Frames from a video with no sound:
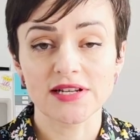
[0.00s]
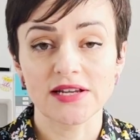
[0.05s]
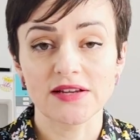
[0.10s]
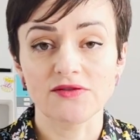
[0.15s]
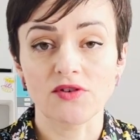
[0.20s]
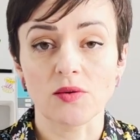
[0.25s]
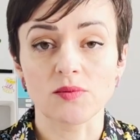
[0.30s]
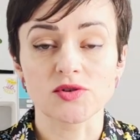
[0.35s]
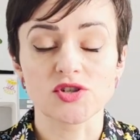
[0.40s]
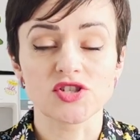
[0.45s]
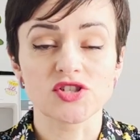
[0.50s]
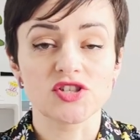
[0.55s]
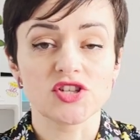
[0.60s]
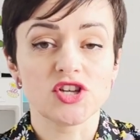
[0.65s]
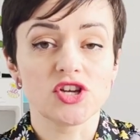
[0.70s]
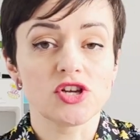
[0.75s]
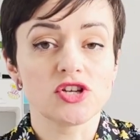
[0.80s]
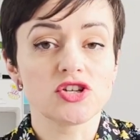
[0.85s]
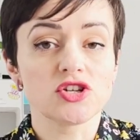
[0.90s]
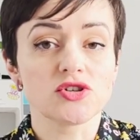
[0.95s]
options, so you can
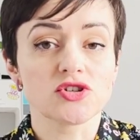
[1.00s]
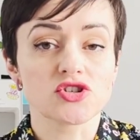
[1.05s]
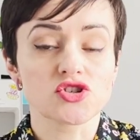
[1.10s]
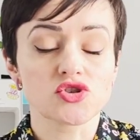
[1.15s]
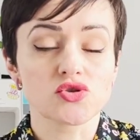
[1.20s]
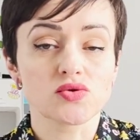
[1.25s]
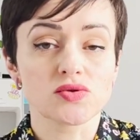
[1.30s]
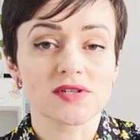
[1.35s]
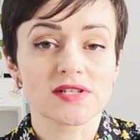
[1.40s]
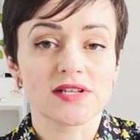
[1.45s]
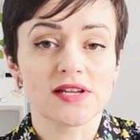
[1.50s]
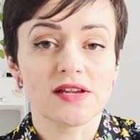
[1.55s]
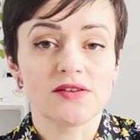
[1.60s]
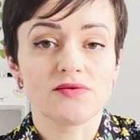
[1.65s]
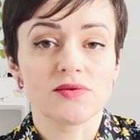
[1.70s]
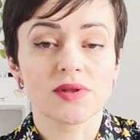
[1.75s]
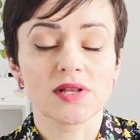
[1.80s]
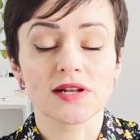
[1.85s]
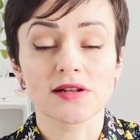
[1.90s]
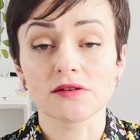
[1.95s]
do a short sleeve with a
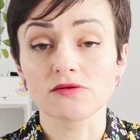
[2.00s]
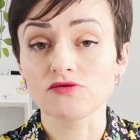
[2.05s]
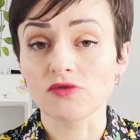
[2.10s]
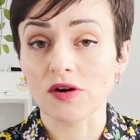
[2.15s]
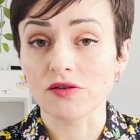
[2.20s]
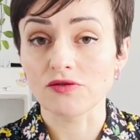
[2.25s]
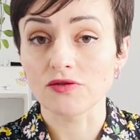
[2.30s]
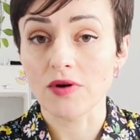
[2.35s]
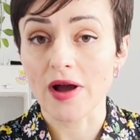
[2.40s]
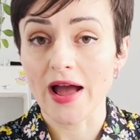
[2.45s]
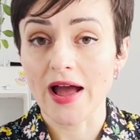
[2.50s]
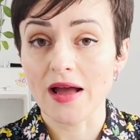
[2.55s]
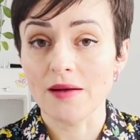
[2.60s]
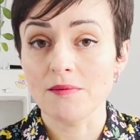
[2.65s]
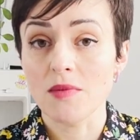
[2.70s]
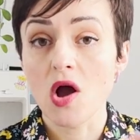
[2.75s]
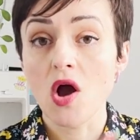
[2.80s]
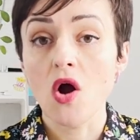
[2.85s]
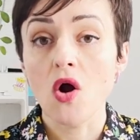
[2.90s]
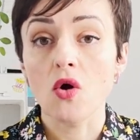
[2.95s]
little ruffle hem,
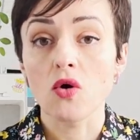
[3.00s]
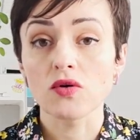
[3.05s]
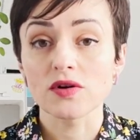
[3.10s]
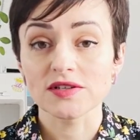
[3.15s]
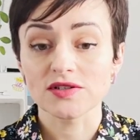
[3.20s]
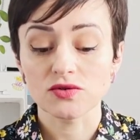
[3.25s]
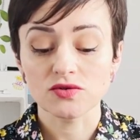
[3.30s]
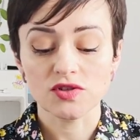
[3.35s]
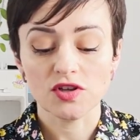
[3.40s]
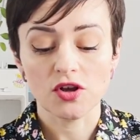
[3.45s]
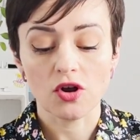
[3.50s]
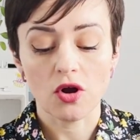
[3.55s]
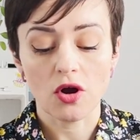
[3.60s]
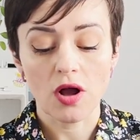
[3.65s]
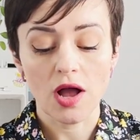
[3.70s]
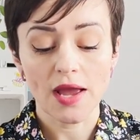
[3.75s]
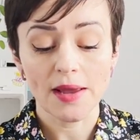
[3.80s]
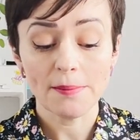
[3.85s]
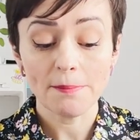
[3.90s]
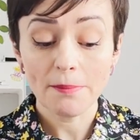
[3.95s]
or it's also got a
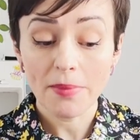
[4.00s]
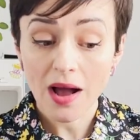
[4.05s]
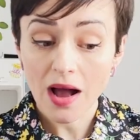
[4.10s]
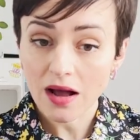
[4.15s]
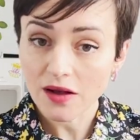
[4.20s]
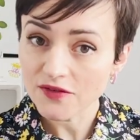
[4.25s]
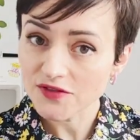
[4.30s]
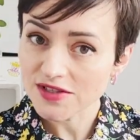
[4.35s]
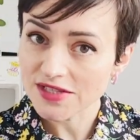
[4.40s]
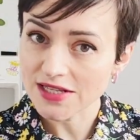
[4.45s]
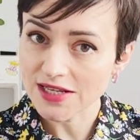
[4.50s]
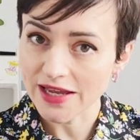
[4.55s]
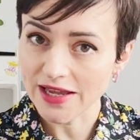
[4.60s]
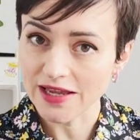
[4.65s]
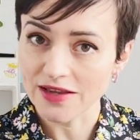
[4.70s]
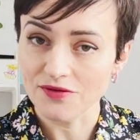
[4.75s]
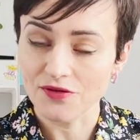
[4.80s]
puff sleeve.